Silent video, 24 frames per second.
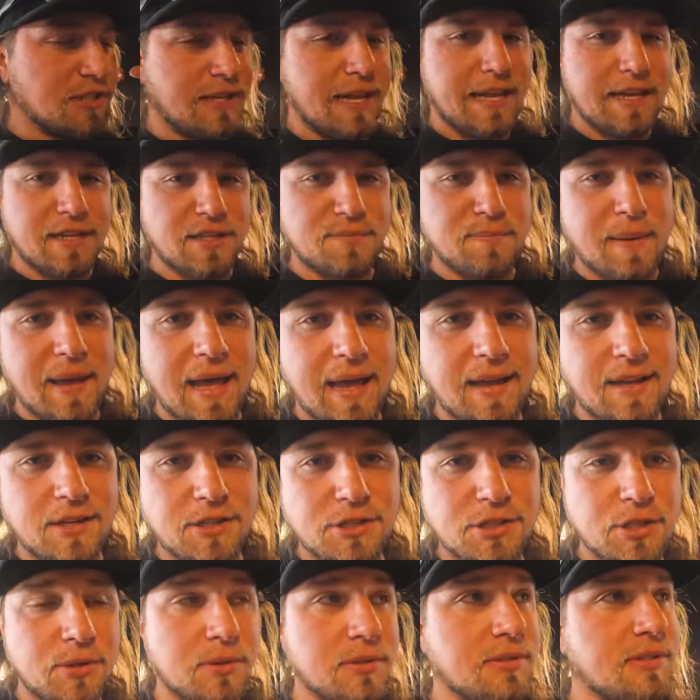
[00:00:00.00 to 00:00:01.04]
take us back and
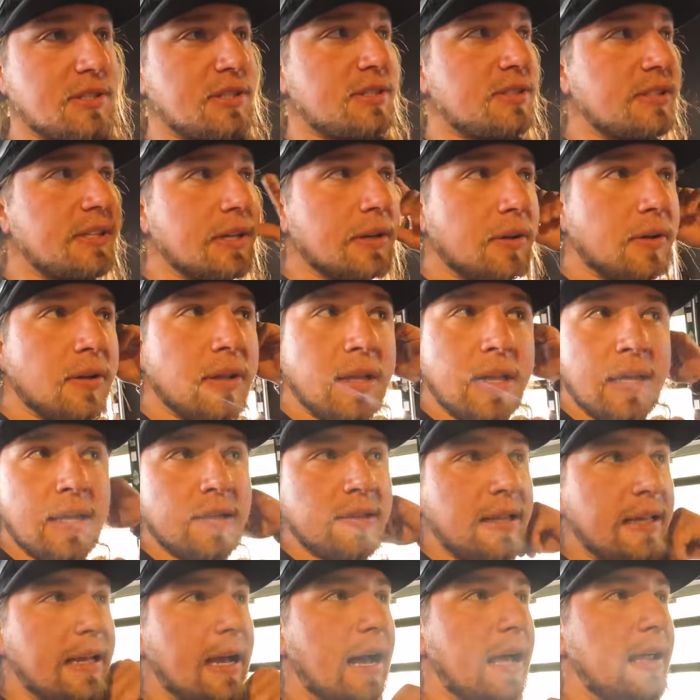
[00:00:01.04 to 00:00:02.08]
show us the still.
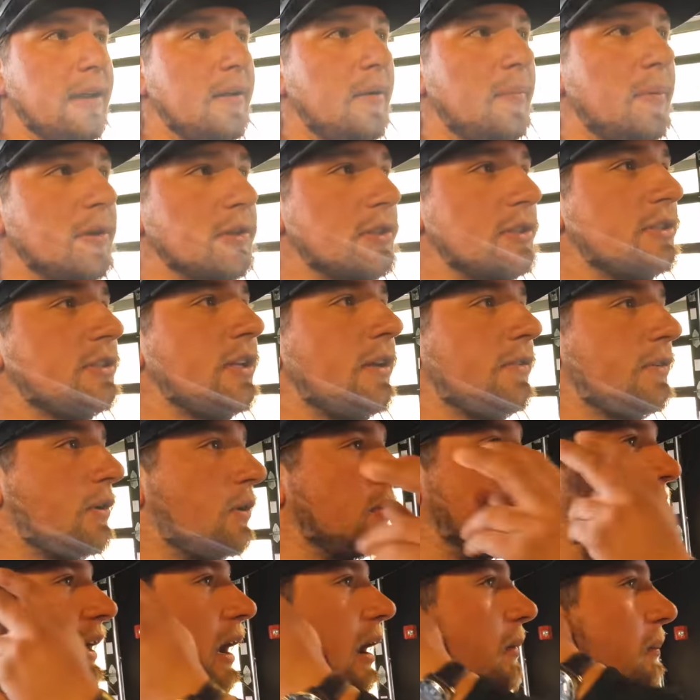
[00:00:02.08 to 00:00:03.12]
They got a bunch of stuff
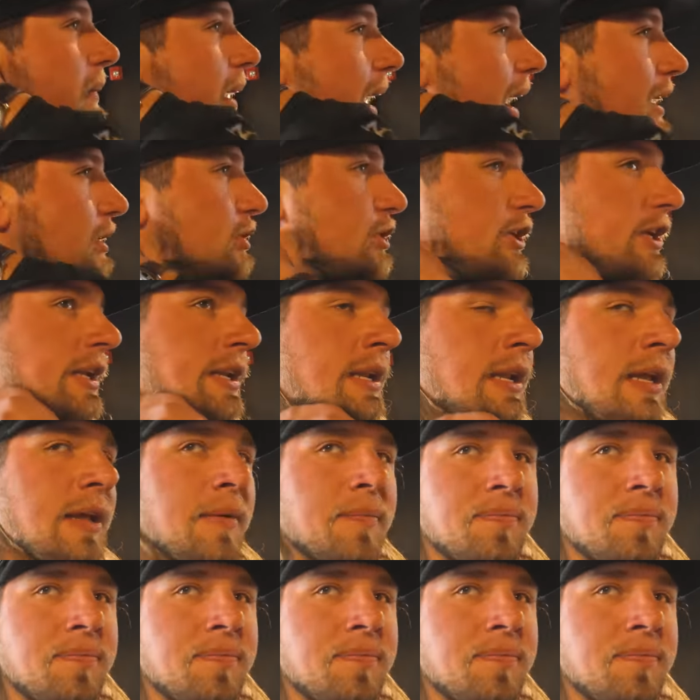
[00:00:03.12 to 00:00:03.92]
going. They got mash in.